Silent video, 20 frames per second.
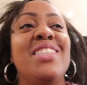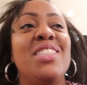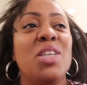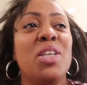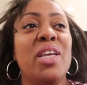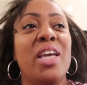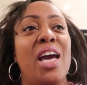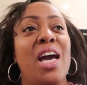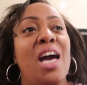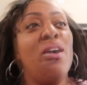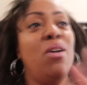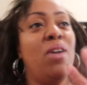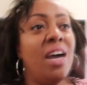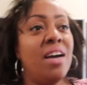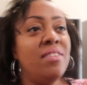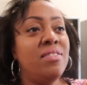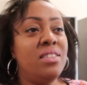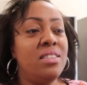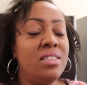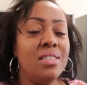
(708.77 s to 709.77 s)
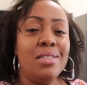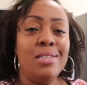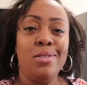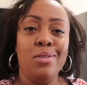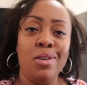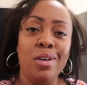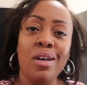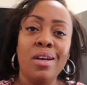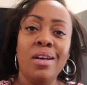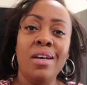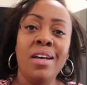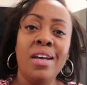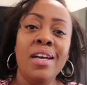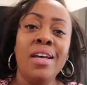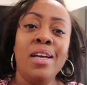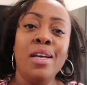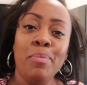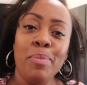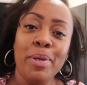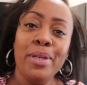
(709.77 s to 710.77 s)
So yeah, I'll have to just
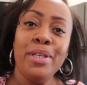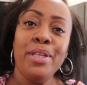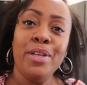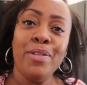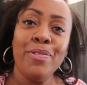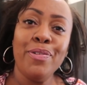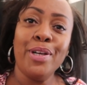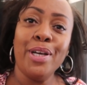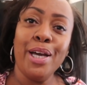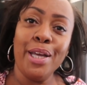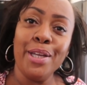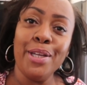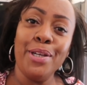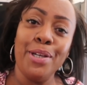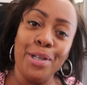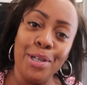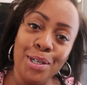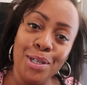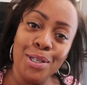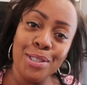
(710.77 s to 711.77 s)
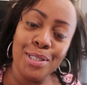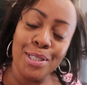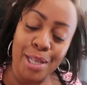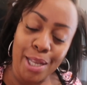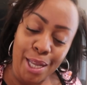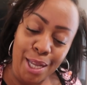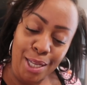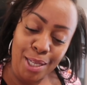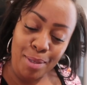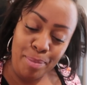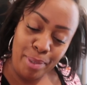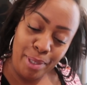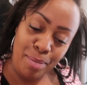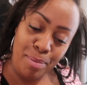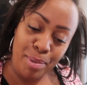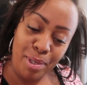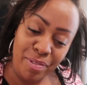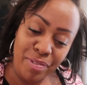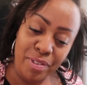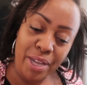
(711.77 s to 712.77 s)
be a different kind of girl today. Be
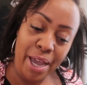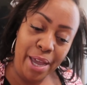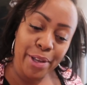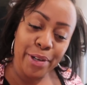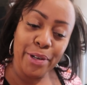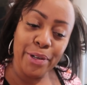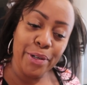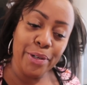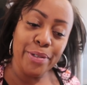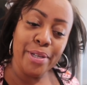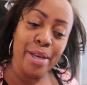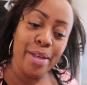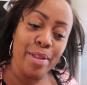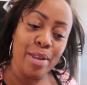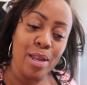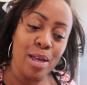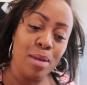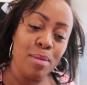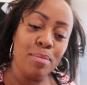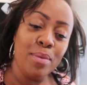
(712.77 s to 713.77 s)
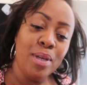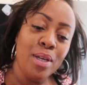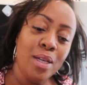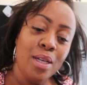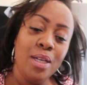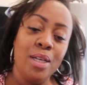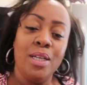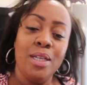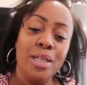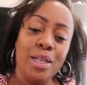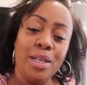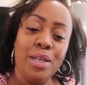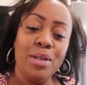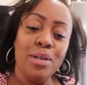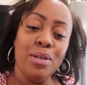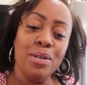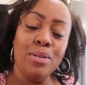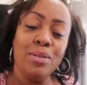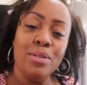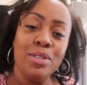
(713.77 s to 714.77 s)
a different kind of girl now that I'm, you
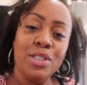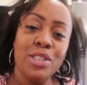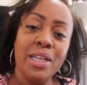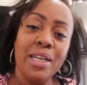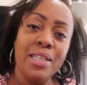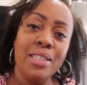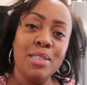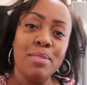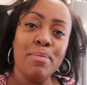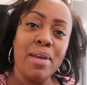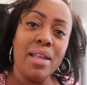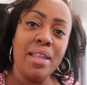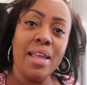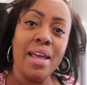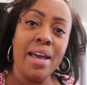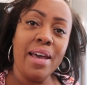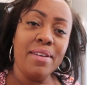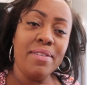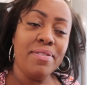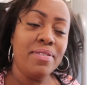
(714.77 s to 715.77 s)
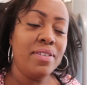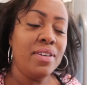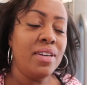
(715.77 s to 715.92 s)
know, changing my life.